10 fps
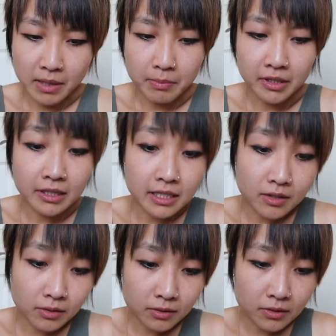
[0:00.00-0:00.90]
my monthly
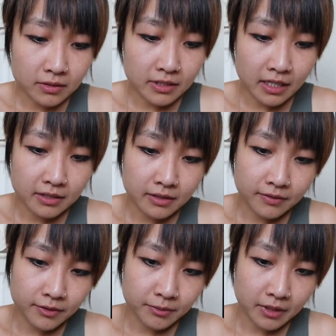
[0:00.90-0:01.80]
goals. Uh,
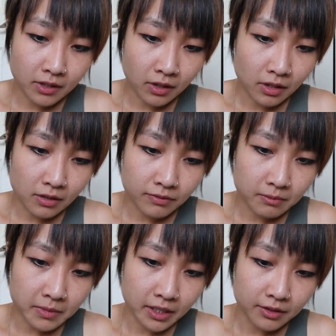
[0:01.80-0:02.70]
if you recall
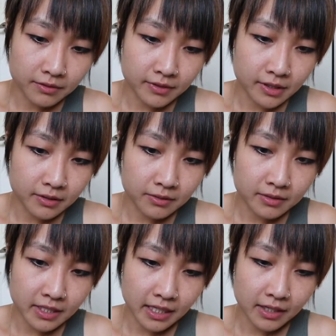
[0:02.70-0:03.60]
from my other
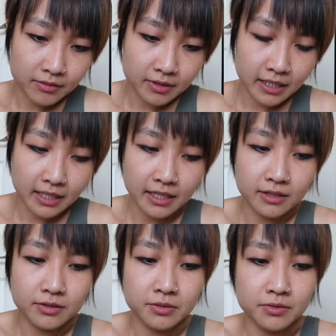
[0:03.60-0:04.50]
videos, like I really
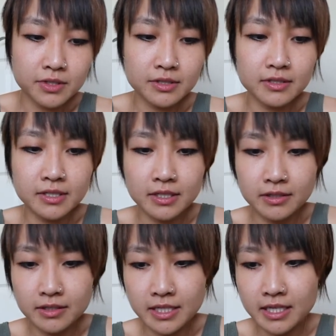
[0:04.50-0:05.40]
like to just
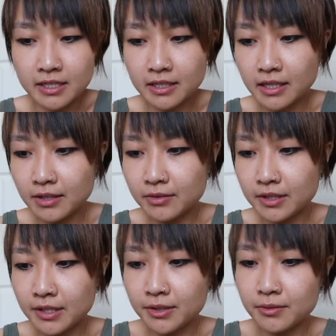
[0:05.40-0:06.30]
take out
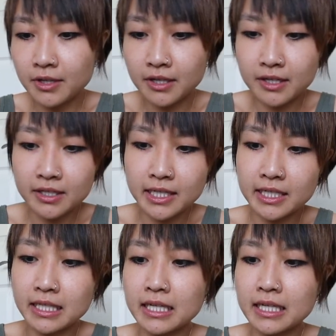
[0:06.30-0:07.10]
a cue card and